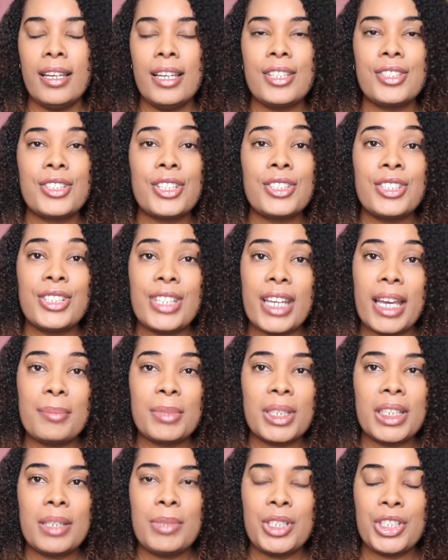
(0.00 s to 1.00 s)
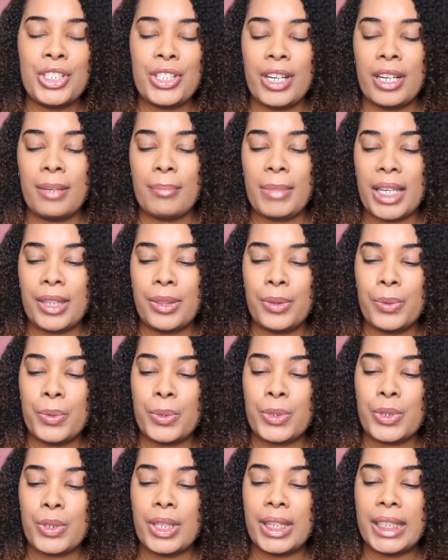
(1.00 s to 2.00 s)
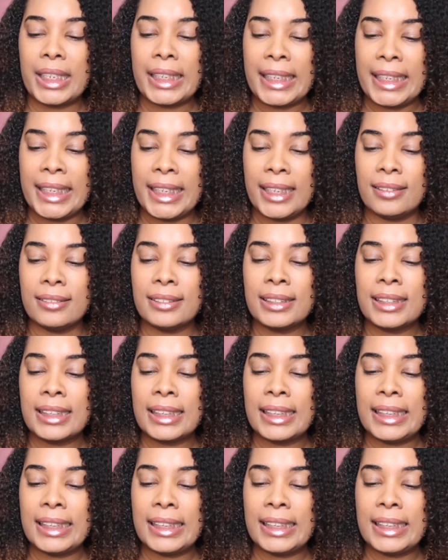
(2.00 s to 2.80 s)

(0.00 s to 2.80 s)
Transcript: So today I'm going to be sharing my thoughts on the Kiehl's